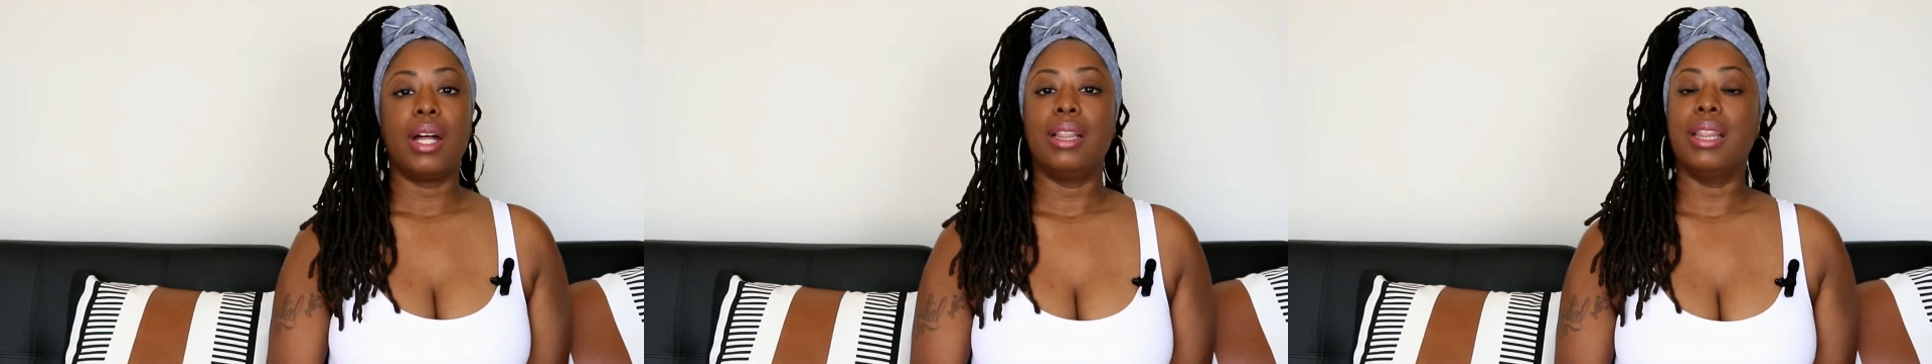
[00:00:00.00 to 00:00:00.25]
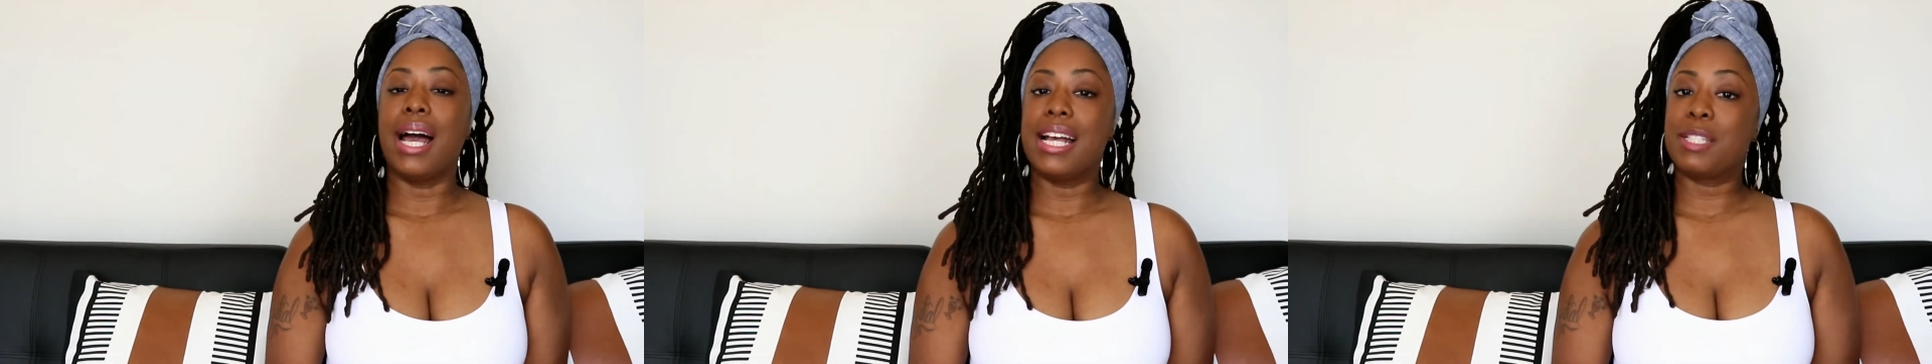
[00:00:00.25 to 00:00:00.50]

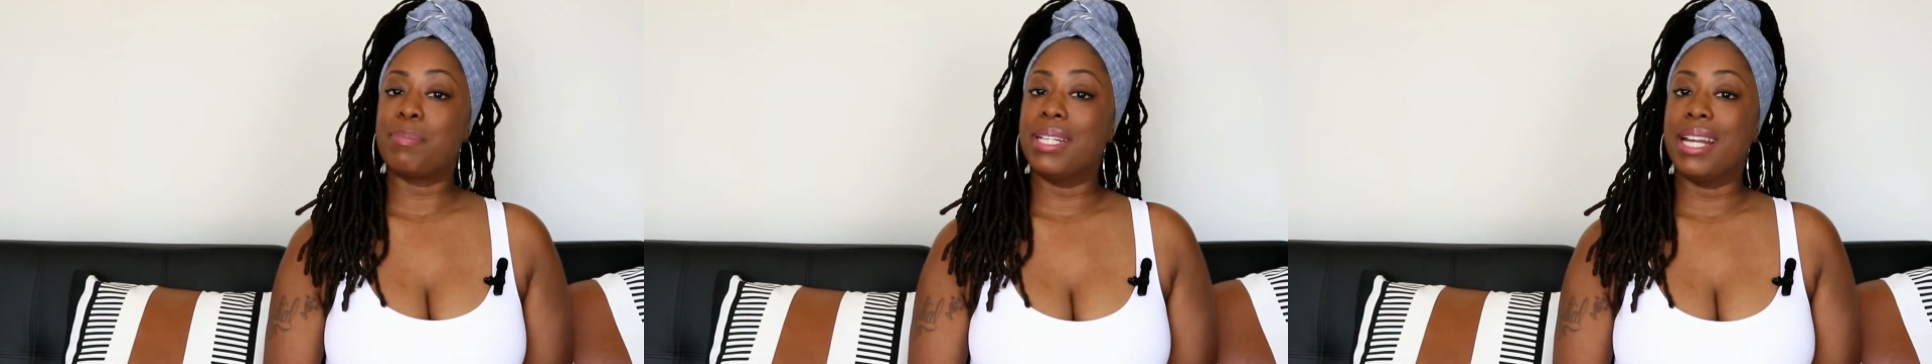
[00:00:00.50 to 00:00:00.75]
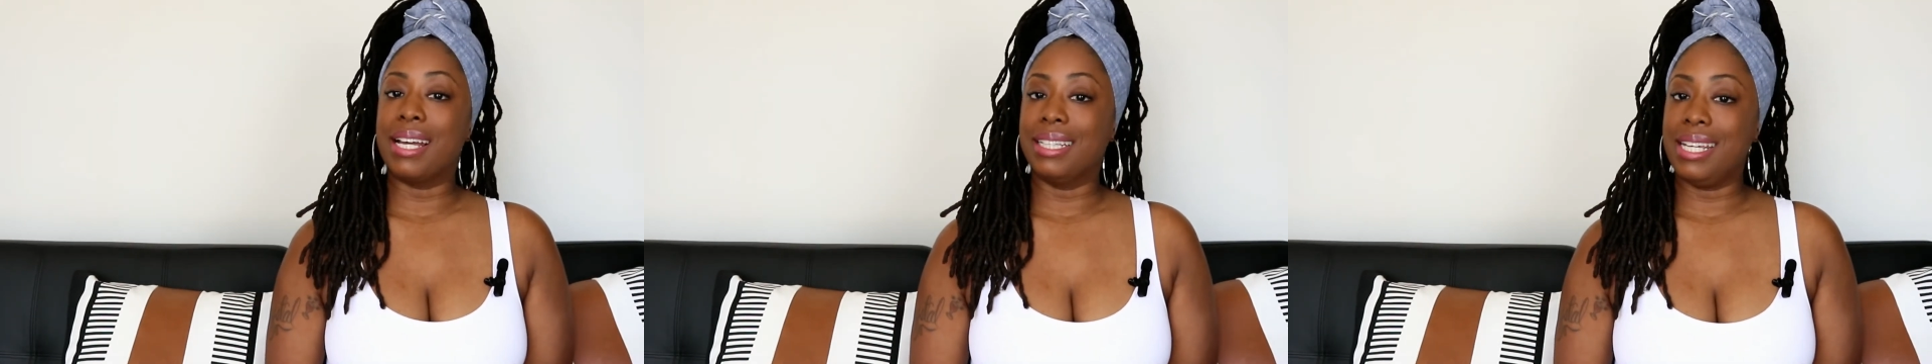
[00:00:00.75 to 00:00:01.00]
Last but
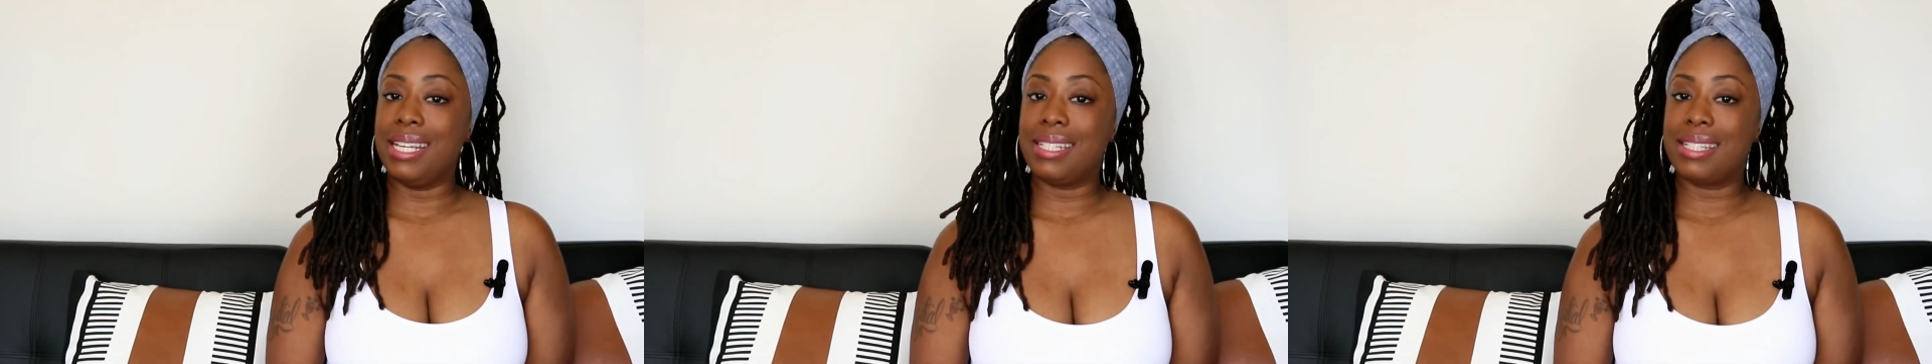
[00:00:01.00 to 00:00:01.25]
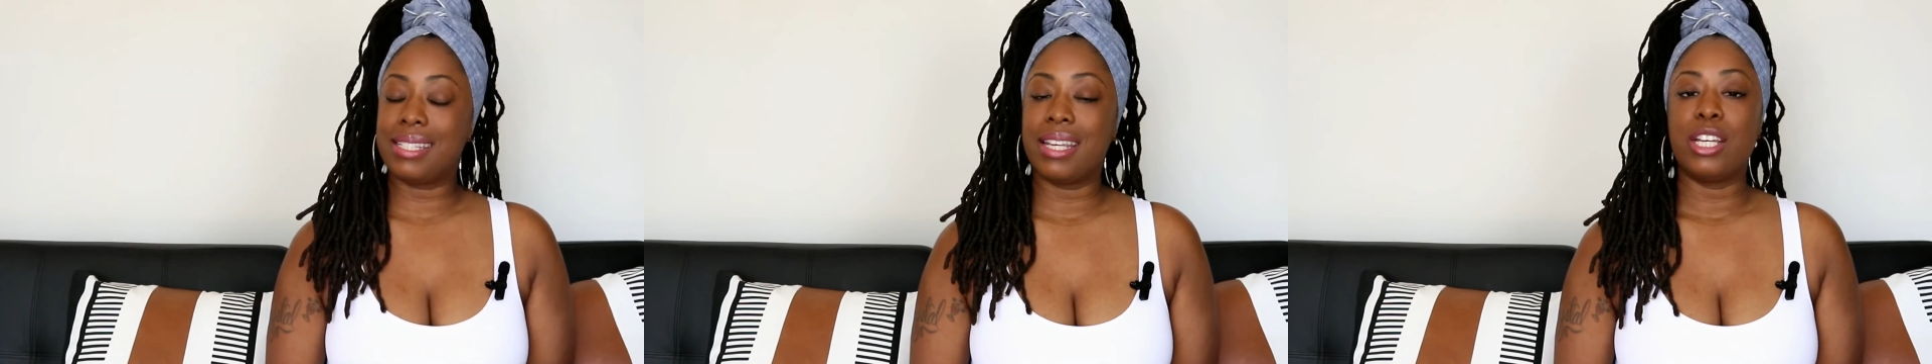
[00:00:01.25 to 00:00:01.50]
not
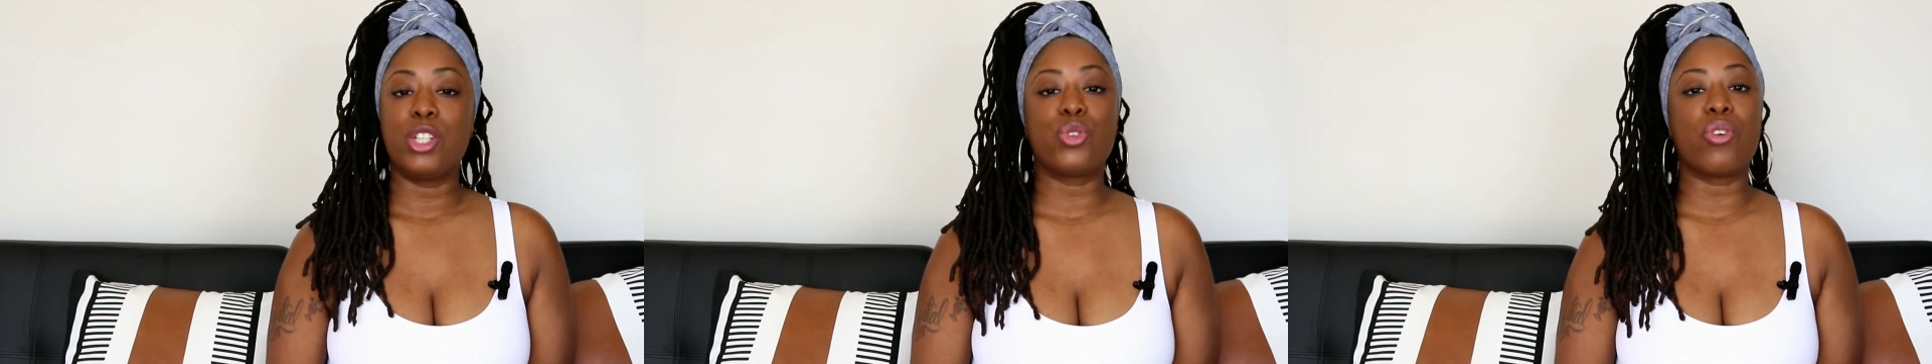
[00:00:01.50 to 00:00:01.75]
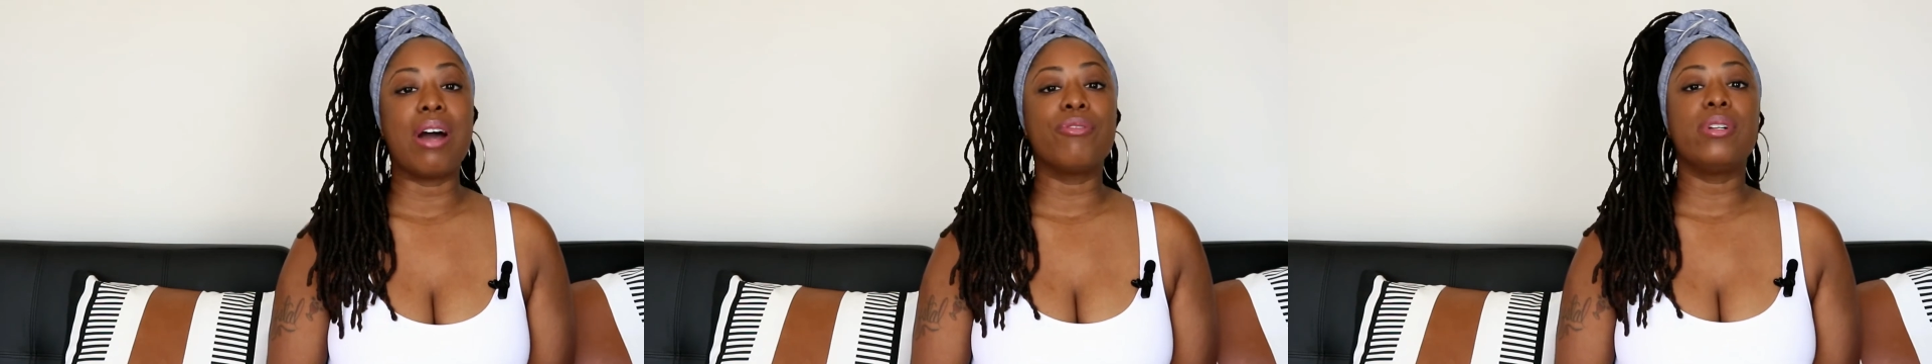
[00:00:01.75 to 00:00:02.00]
least,
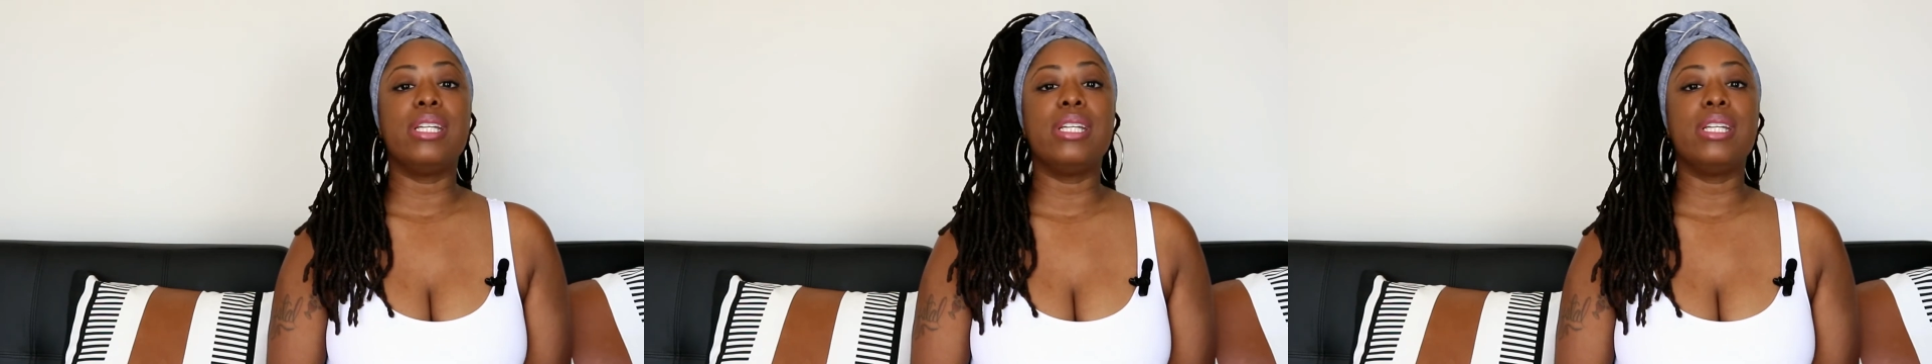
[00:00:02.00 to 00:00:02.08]
travel